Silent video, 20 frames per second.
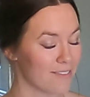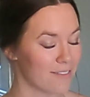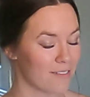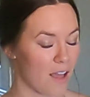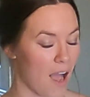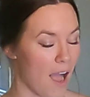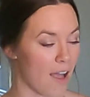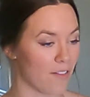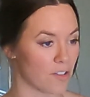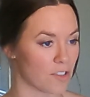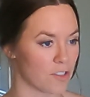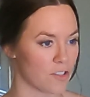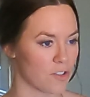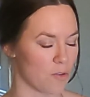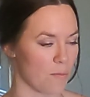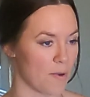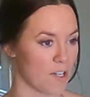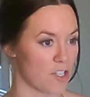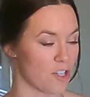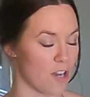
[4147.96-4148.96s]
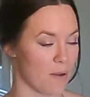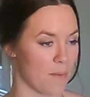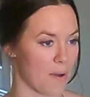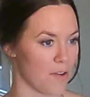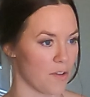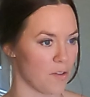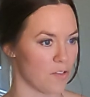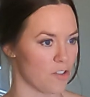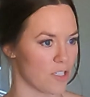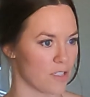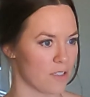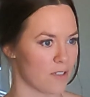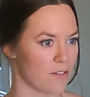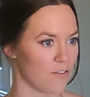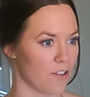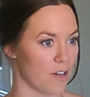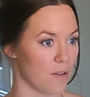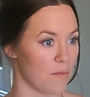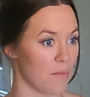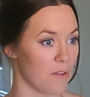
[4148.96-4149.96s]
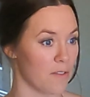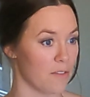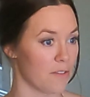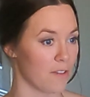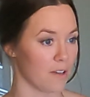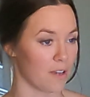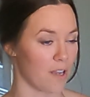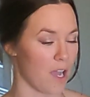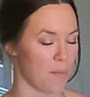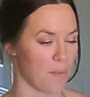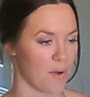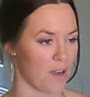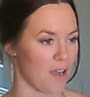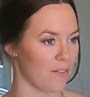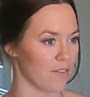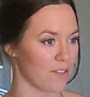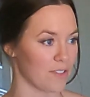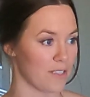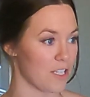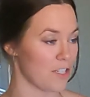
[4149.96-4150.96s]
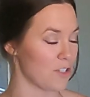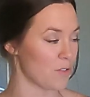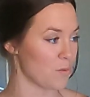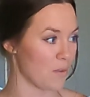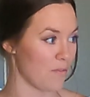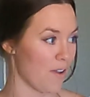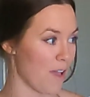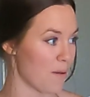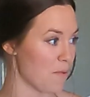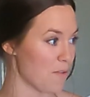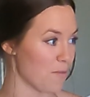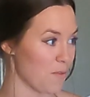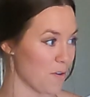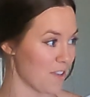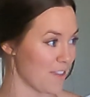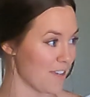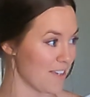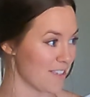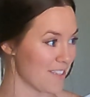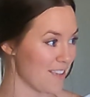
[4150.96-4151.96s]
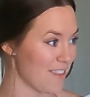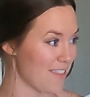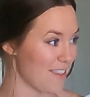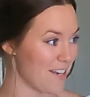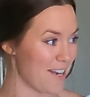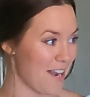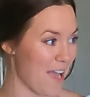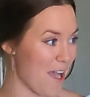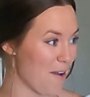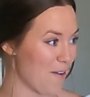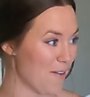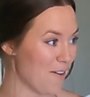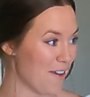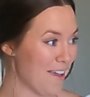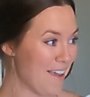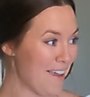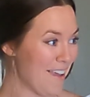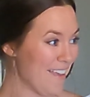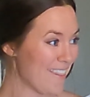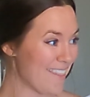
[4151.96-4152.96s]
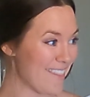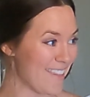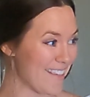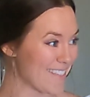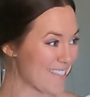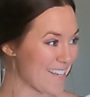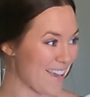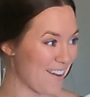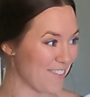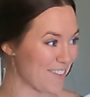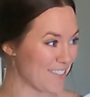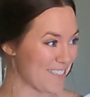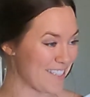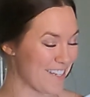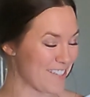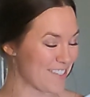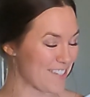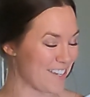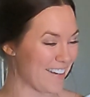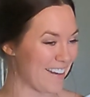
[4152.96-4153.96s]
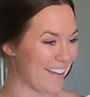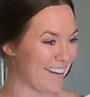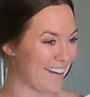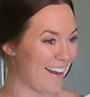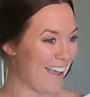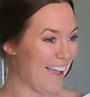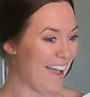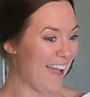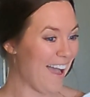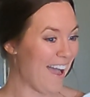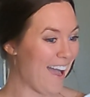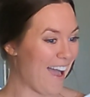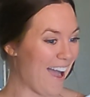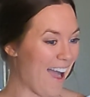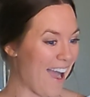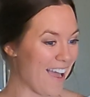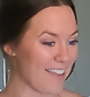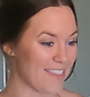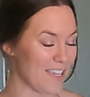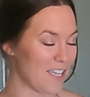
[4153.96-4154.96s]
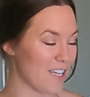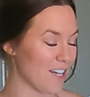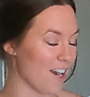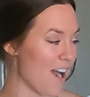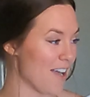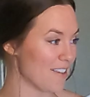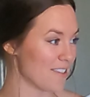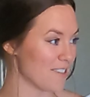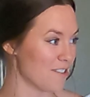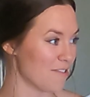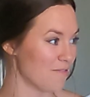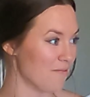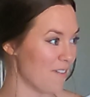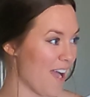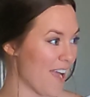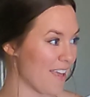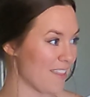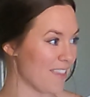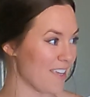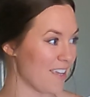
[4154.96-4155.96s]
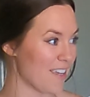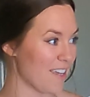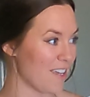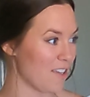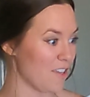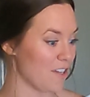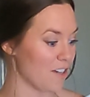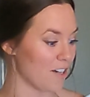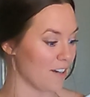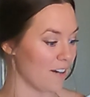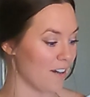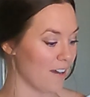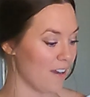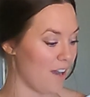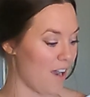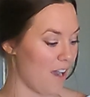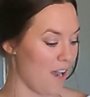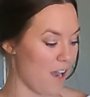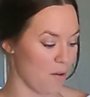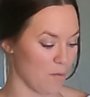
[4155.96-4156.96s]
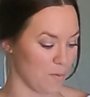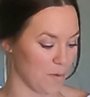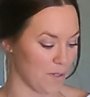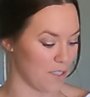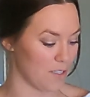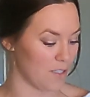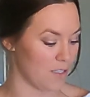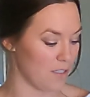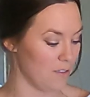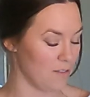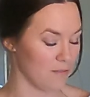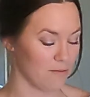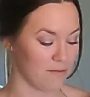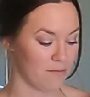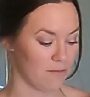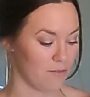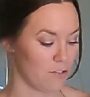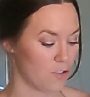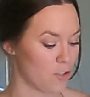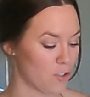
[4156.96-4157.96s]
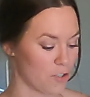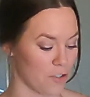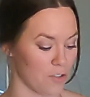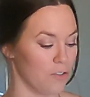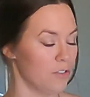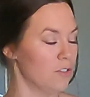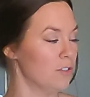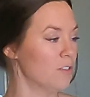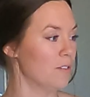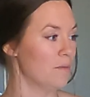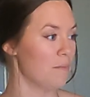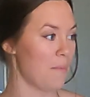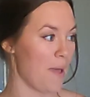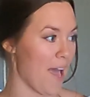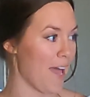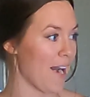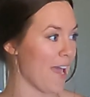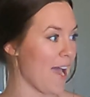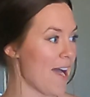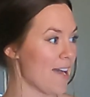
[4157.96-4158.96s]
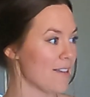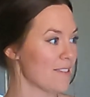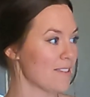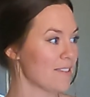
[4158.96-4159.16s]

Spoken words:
I've learned so much about you just from the couple conversations we've had before this, and then now this conversation. And I think you're awesome. I think you're a real, true badass.